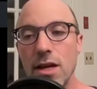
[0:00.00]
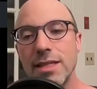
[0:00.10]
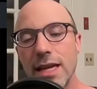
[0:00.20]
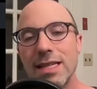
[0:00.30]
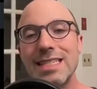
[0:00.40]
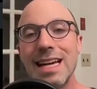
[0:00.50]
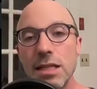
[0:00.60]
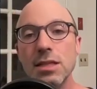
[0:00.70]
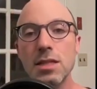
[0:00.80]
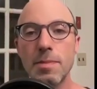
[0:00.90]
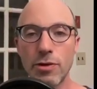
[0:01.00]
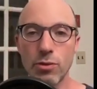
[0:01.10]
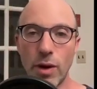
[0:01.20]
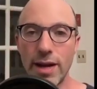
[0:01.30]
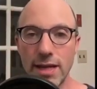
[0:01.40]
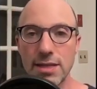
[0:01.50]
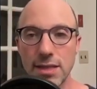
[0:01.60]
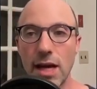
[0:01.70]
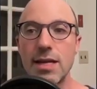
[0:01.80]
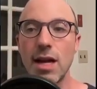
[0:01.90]
Data tells us about the right-hand
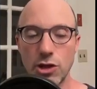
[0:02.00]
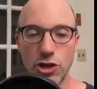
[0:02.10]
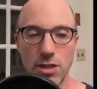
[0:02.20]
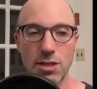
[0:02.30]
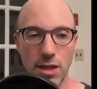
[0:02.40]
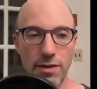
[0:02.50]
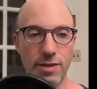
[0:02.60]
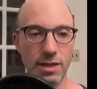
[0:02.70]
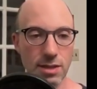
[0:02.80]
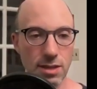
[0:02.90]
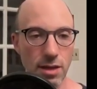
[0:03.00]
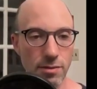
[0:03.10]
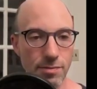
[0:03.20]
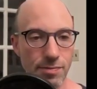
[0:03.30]
side, not just the left-hand side.